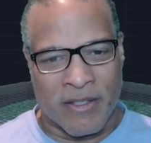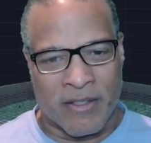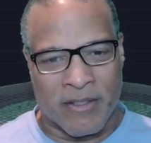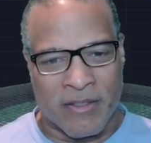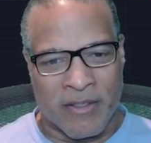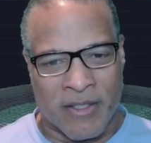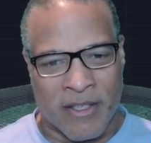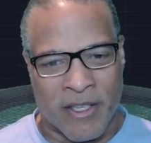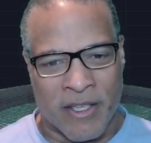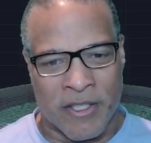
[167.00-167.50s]

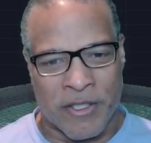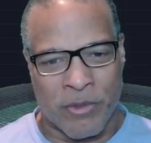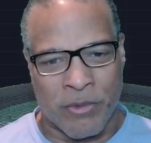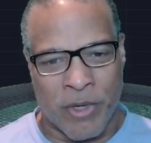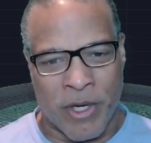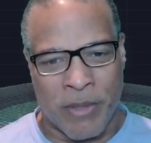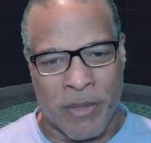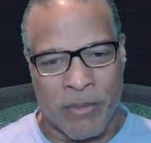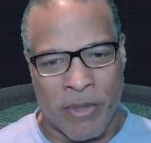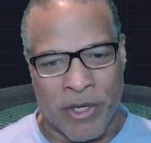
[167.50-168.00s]
has a
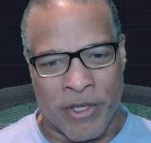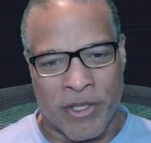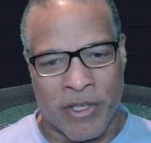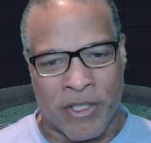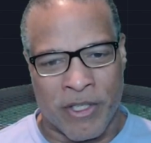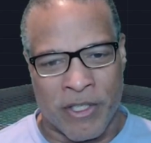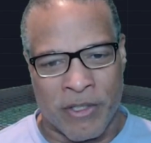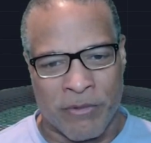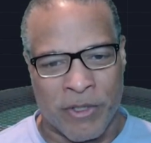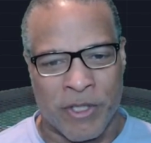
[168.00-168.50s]
white mark
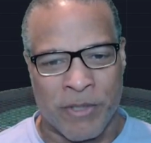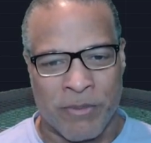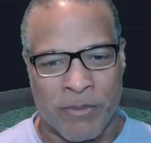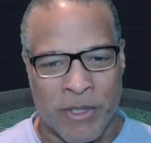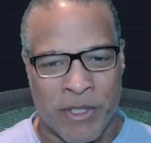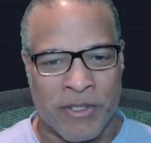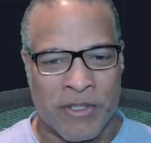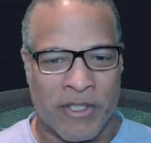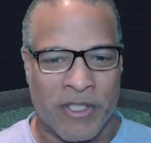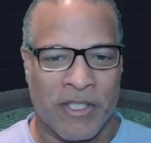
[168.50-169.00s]
on it, which
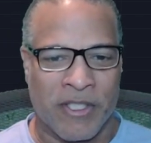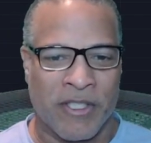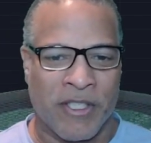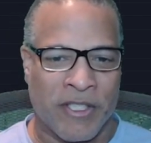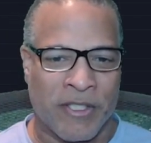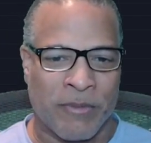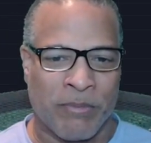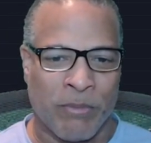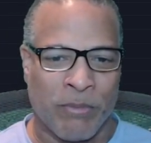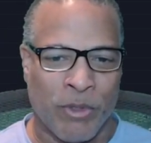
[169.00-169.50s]
means it
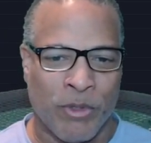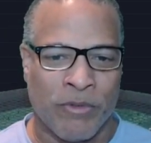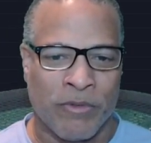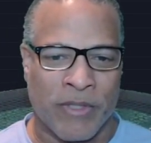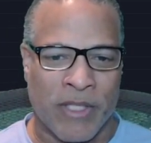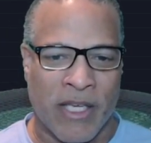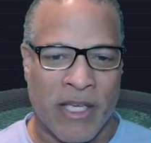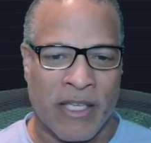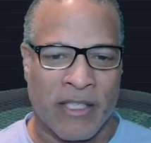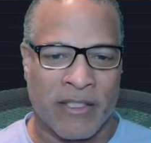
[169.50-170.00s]
has
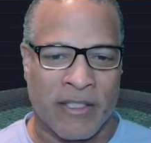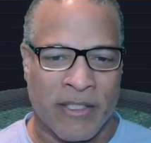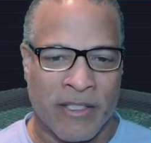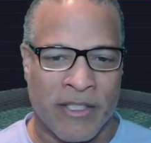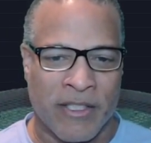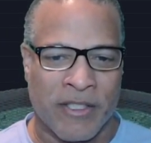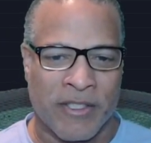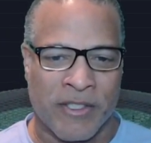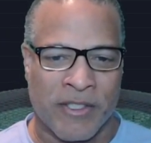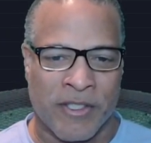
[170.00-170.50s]
moved at
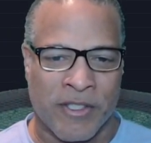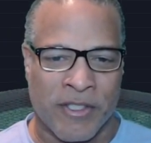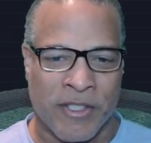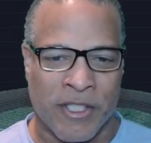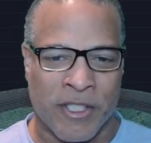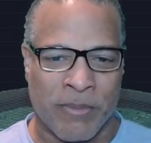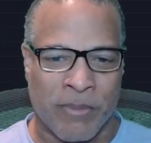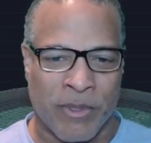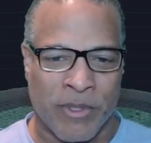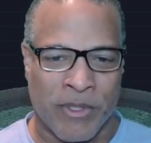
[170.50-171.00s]
least
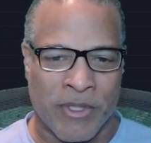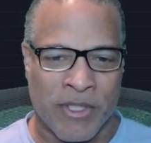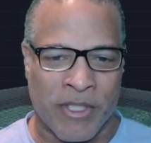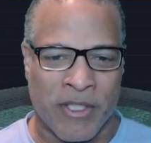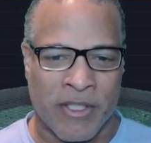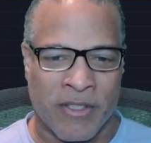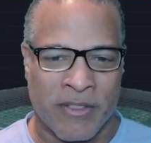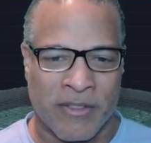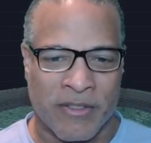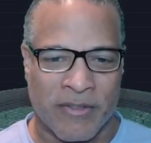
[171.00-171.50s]

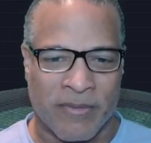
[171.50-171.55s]
6%